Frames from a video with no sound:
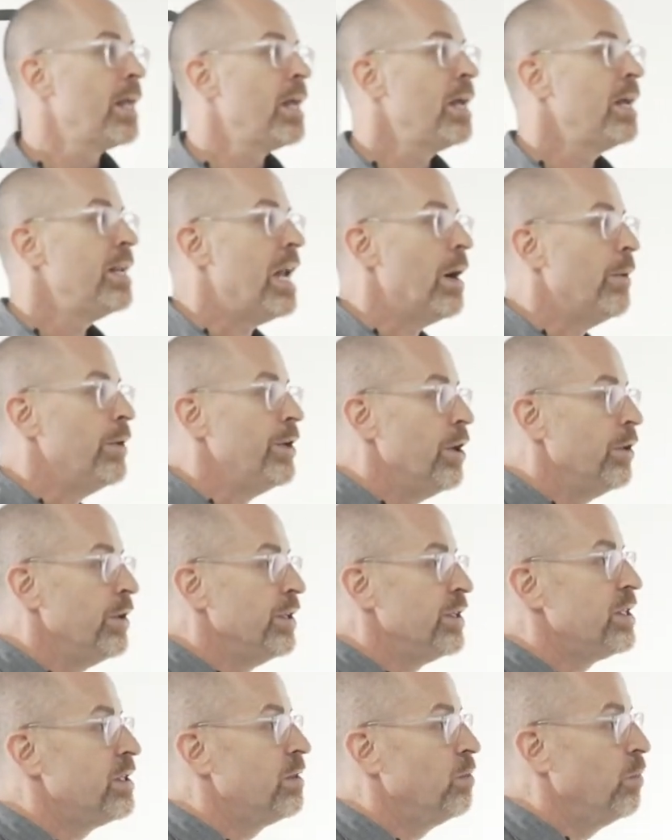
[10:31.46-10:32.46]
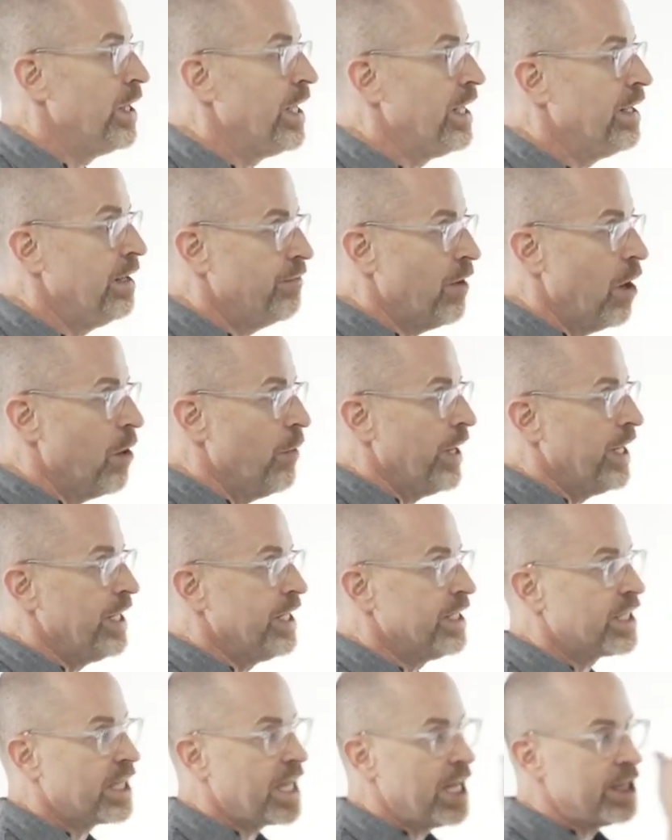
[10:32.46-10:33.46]
Now we noticed, we've already
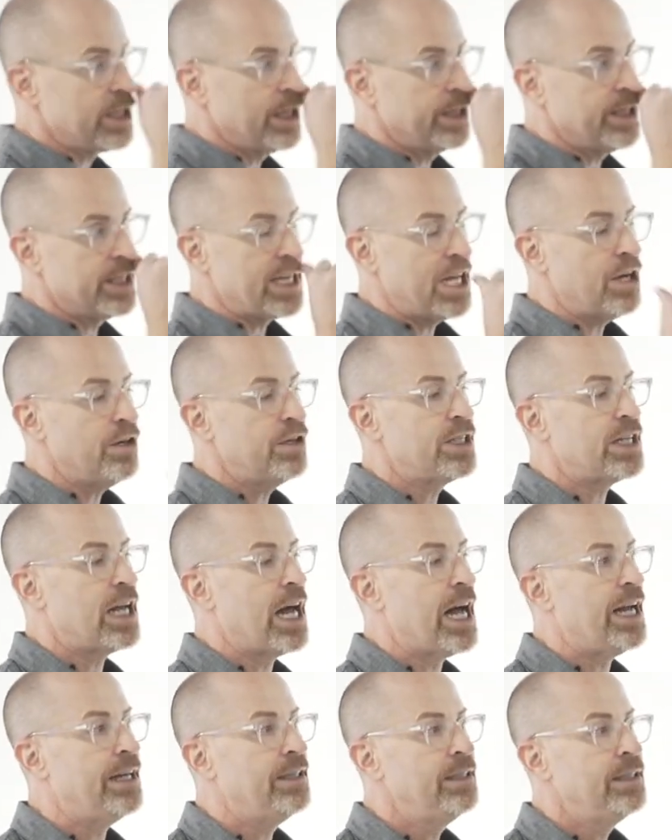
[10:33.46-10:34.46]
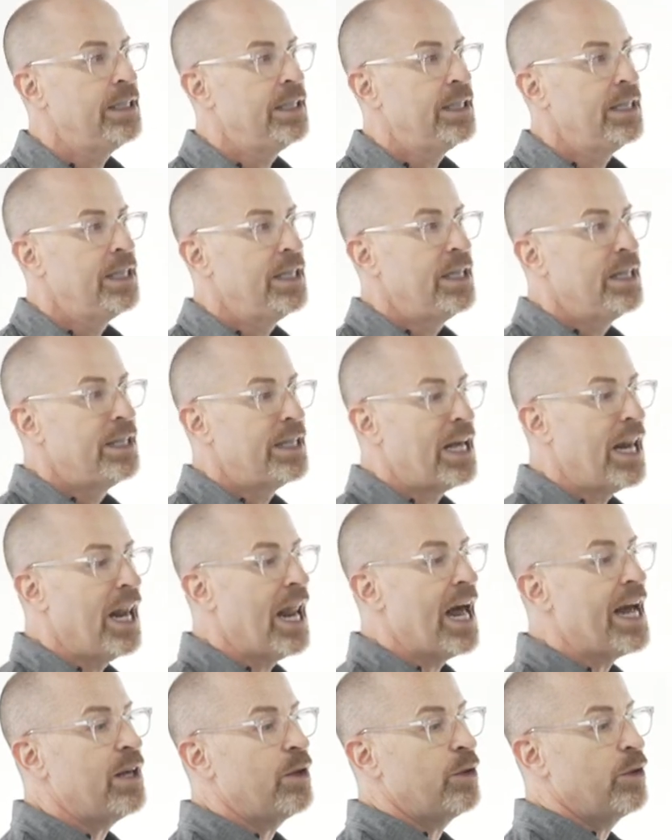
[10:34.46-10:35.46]
discussed on the seller side, they
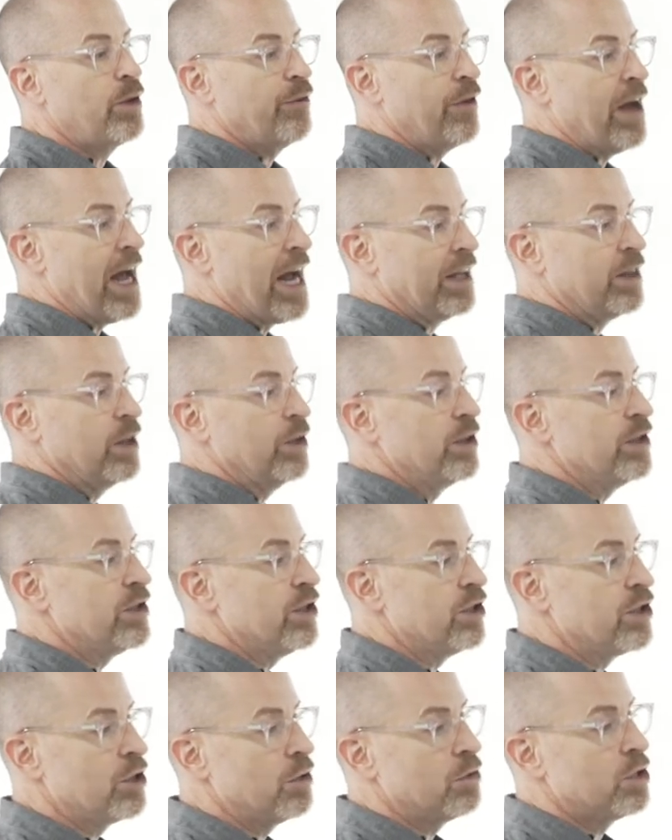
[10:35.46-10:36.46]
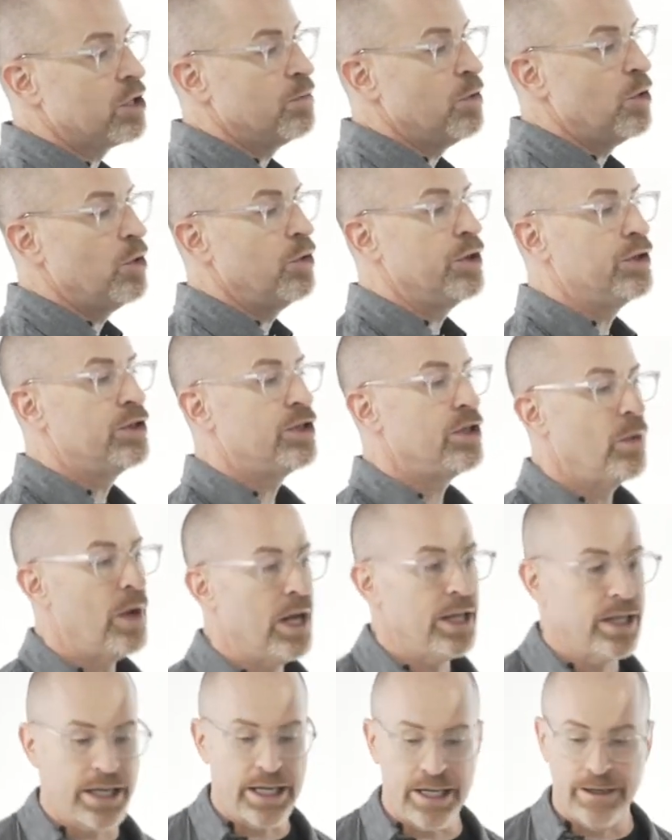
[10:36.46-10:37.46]
like the fact that this is so smooth and so
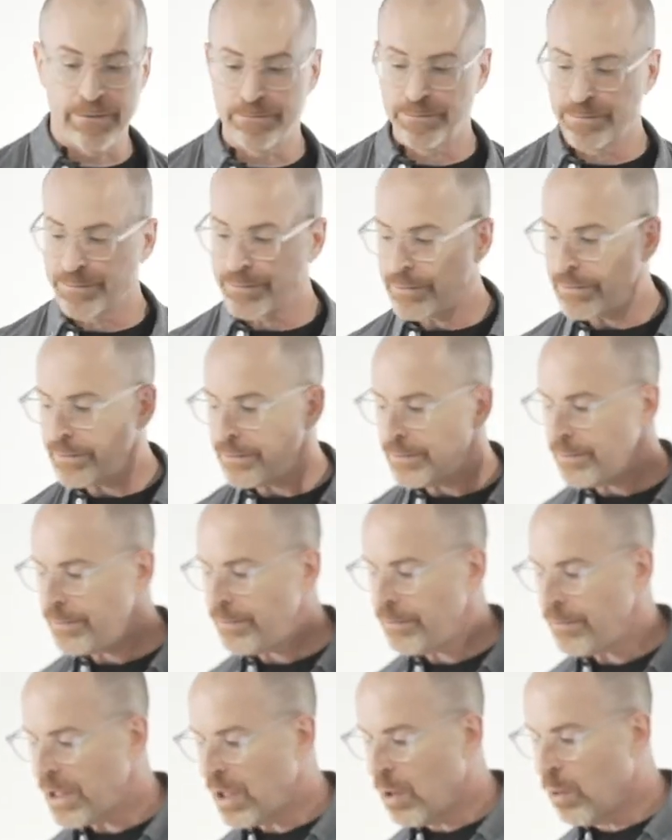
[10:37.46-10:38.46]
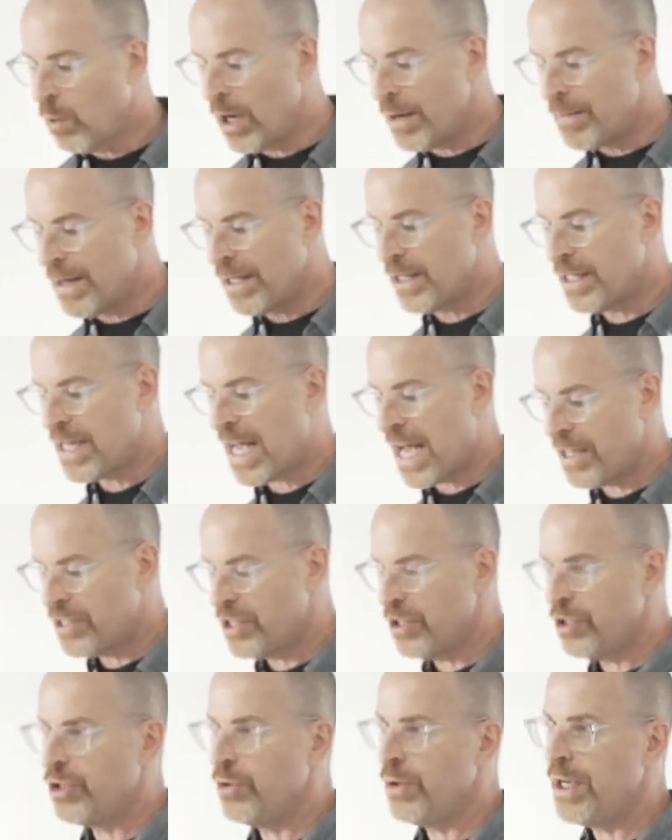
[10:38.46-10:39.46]
elegant. What about the tax
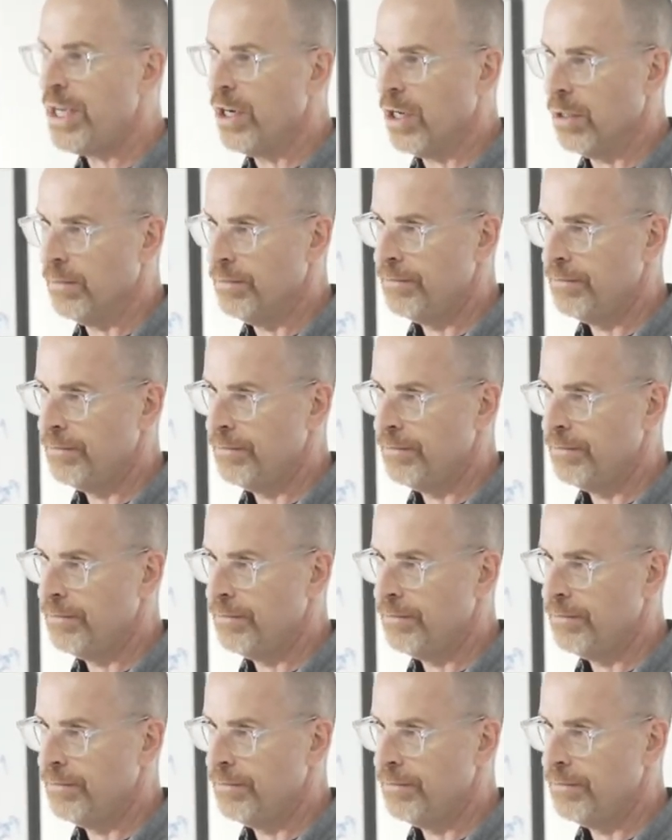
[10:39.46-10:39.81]
issue here?